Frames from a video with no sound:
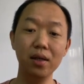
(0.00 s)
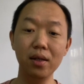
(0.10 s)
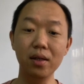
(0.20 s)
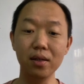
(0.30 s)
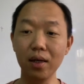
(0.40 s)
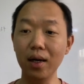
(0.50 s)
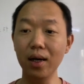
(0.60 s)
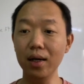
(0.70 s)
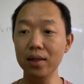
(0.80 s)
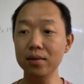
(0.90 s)
in the
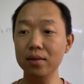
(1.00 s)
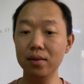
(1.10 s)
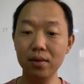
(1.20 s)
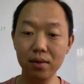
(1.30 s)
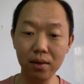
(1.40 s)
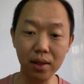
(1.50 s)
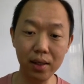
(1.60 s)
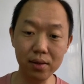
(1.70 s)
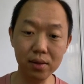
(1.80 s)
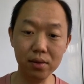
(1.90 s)
eyes. Okay,
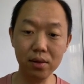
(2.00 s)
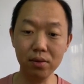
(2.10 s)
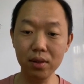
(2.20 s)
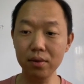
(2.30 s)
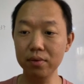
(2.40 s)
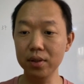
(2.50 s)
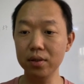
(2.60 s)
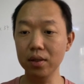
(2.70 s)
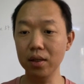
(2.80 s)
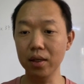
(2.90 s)
see cute little fish
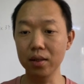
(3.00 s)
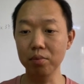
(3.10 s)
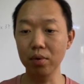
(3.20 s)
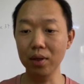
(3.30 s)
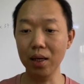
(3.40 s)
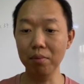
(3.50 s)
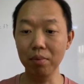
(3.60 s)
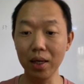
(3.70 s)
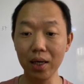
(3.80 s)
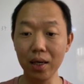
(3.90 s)
here and the polar
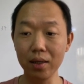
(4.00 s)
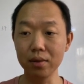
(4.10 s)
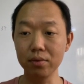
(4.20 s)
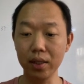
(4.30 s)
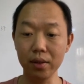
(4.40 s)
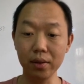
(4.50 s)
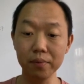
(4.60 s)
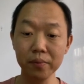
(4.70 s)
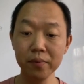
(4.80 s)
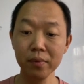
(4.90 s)
bear is right here.
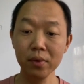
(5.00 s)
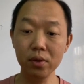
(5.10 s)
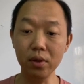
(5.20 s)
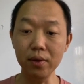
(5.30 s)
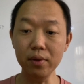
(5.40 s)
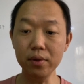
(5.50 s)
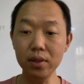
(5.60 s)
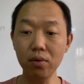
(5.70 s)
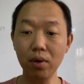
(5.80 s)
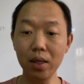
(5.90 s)
So give a
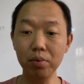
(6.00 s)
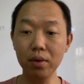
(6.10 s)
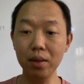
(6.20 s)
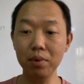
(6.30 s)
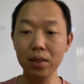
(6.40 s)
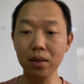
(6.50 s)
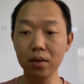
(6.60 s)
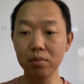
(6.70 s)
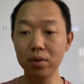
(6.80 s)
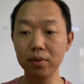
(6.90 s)
reason why polar bears
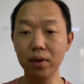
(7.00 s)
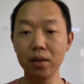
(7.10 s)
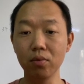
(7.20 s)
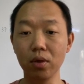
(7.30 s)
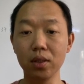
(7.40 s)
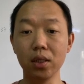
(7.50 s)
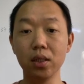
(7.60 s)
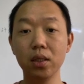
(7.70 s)
cannot breathe underwater.